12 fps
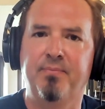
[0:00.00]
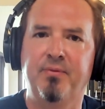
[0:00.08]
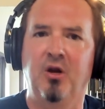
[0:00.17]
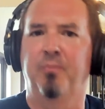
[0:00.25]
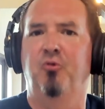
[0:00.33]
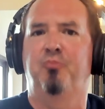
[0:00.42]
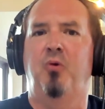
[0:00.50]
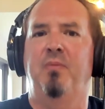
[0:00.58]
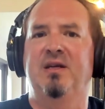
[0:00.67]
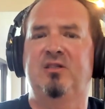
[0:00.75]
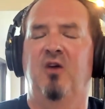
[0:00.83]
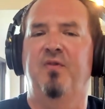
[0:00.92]
put
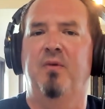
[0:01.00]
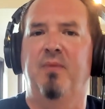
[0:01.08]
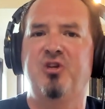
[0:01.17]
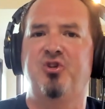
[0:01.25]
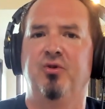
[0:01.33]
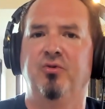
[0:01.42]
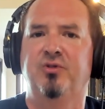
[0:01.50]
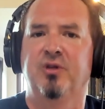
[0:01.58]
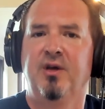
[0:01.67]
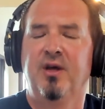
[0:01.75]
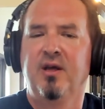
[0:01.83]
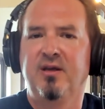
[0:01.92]
myself in my
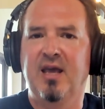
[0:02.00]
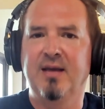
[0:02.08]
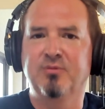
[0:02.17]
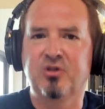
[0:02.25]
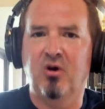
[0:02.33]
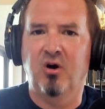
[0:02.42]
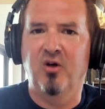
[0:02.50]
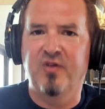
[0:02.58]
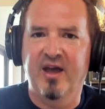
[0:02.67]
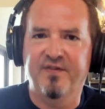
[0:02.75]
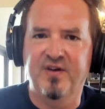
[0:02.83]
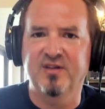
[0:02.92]
shoes, game's called
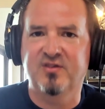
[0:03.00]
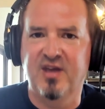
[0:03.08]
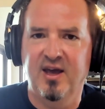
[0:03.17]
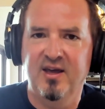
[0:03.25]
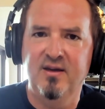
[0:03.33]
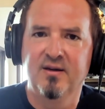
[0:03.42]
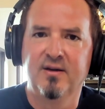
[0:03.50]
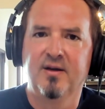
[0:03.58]
FSK,